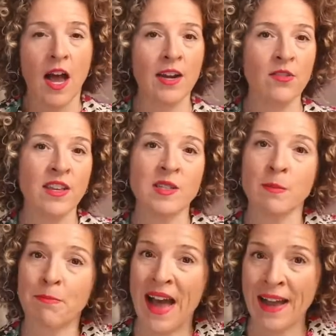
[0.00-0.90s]
I don't think it's
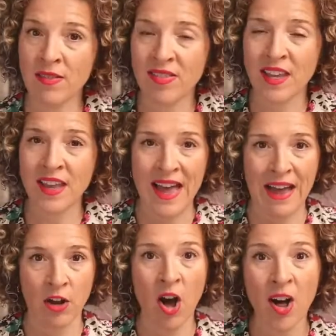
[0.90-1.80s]
a bad thing
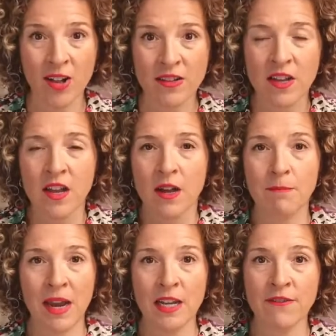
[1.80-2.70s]
at all.
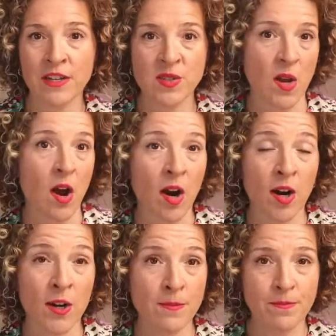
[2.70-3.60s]
Many of us
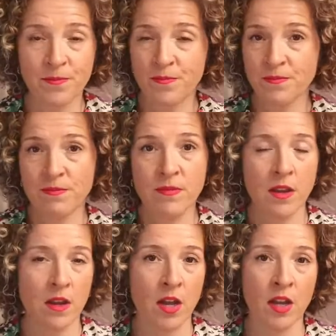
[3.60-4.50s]
are
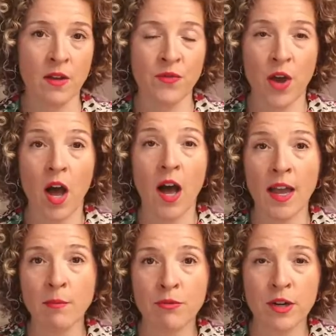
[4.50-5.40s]
kind of
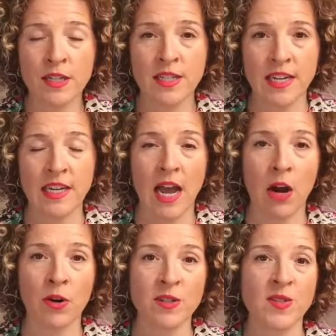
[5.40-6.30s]
hybrid in
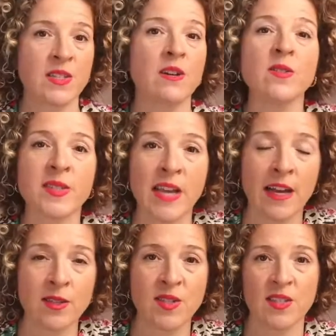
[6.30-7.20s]
our skill
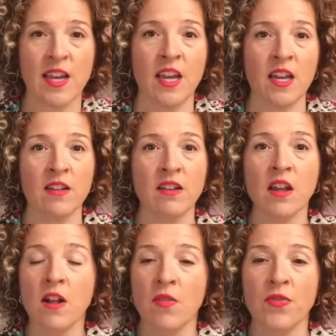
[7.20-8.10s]
sets and
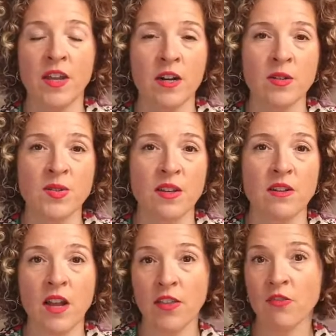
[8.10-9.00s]
there's
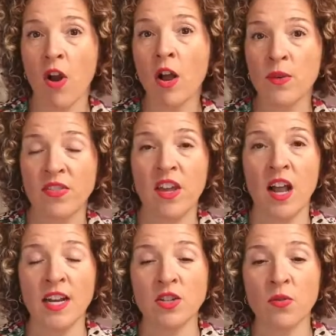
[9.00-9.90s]
nothing wrong with
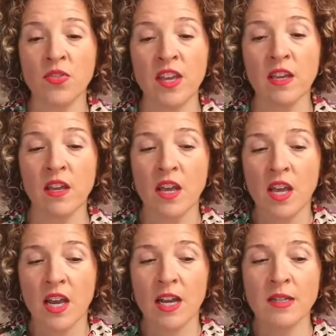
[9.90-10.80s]
it. I don't think
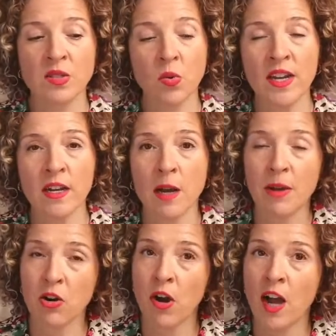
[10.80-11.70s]
it's going to come
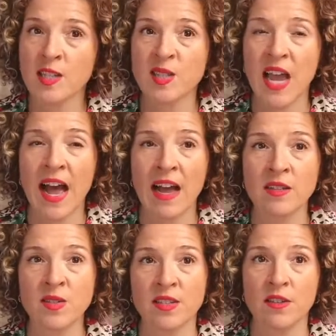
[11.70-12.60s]
across
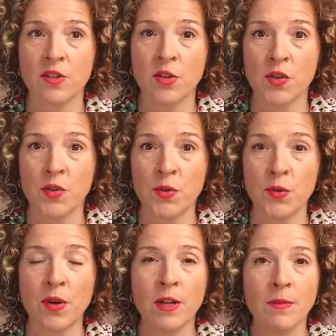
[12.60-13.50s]
as
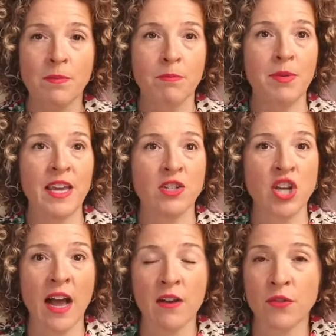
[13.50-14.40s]
you being a
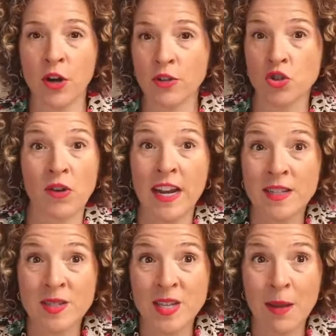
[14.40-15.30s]
jack of all
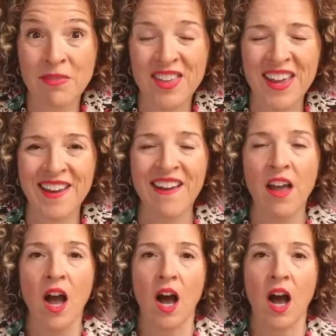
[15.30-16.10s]
trades type thing.